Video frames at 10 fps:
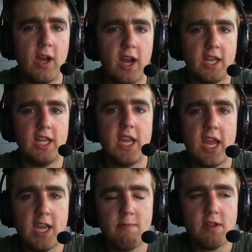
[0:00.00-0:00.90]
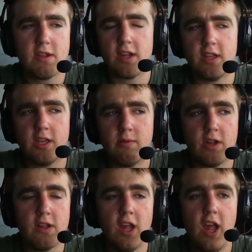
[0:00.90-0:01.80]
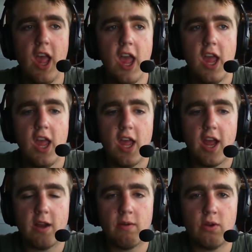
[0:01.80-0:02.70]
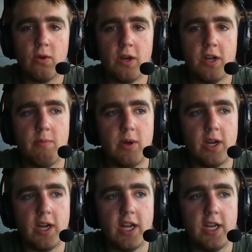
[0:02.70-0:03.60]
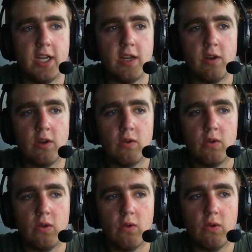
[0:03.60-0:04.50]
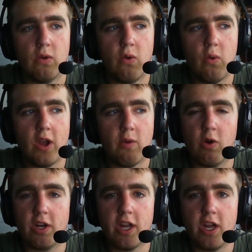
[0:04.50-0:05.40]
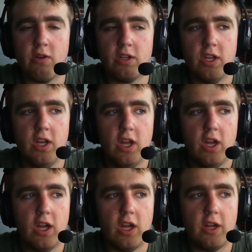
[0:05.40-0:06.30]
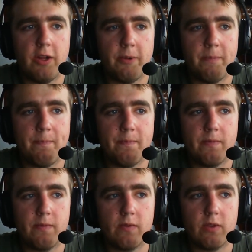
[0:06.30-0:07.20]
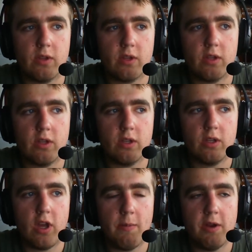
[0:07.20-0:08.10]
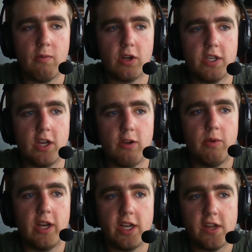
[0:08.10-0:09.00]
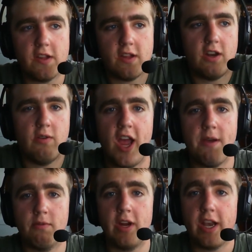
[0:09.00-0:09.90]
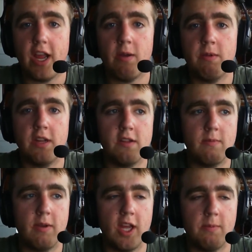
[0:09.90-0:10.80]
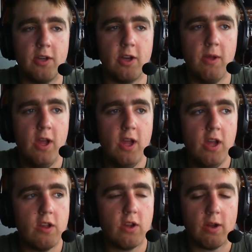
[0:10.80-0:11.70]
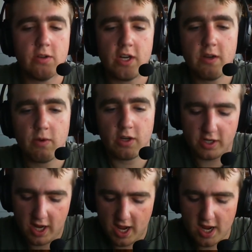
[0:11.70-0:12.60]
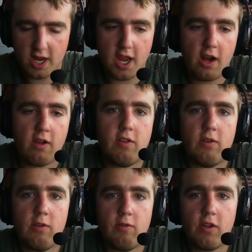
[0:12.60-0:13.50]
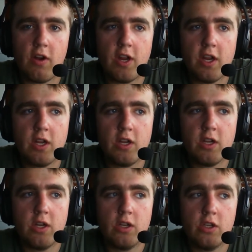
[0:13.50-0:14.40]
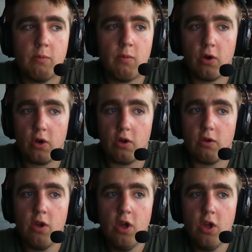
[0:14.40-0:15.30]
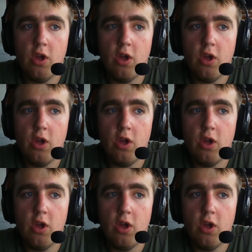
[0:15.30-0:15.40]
behind the games. I think it was and I recorded it, but it didn't quite work out. Um, I mean, it worked out, but I just I don't have it right now because it's on my laptop. So I'm trying to work on that, and also starting tomorrow,